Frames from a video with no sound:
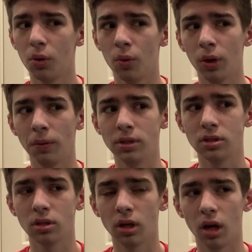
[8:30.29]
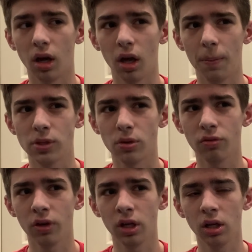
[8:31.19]
episode
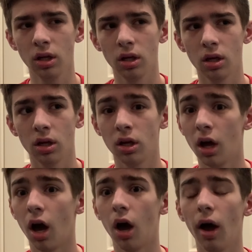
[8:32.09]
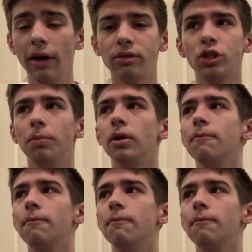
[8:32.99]
3, Hydra Soap.